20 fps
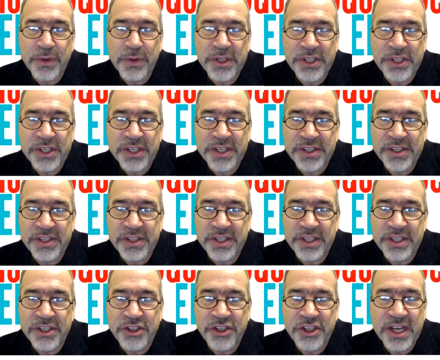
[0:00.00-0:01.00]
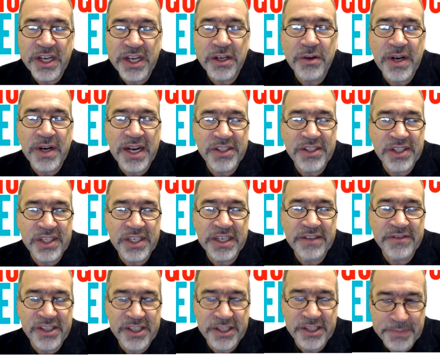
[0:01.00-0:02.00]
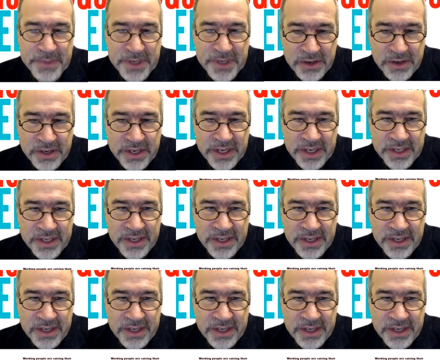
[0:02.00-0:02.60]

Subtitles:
which is the generosity of spirit